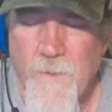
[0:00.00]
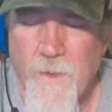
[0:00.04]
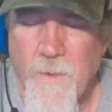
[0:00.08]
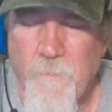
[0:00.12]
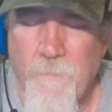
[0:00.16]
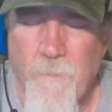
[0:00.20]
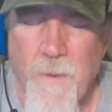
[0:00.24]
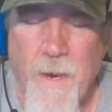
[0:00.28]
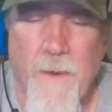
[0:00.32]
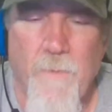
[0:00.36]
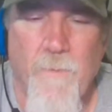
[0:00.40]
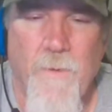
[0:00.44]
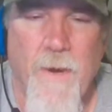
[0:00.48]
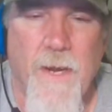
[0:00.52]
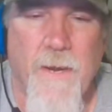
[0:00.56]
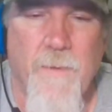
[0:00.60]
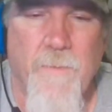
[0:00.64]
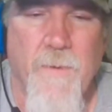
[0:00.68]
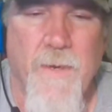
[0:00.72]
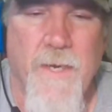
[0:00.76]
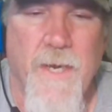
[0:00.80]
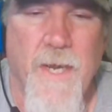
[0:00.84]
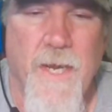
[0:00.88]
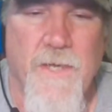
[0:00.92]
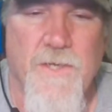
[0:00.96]
My
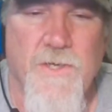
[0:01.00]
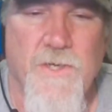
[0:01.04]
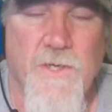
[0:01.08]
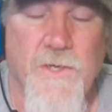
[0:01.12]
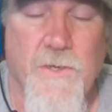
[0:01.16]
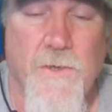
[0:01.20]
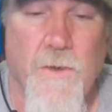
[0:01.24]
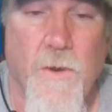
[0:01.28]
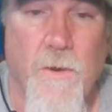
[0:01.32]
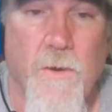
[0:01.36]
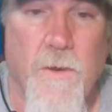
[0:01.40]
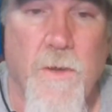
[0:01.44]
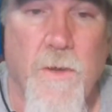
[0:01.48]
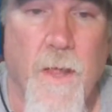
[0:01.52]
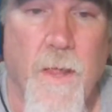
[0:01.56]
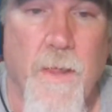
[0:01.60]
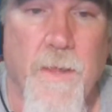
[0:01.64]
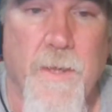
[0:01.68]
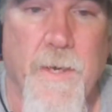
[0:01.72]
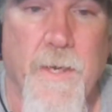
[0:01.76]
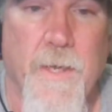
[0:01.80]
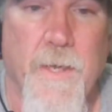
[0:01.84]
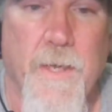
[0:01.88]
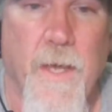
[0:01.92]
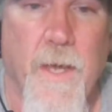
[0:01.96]
recommendation: don't
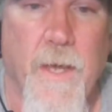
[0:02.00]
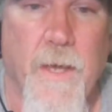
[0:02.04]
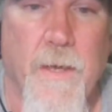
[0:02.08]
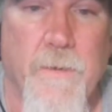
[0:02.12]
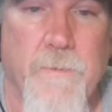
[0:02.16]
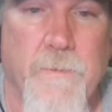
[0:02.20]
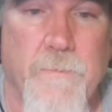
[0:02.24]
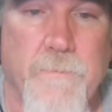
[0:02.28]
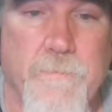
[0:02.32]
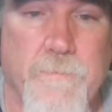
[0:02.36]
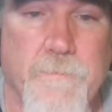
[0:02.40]
call it a cut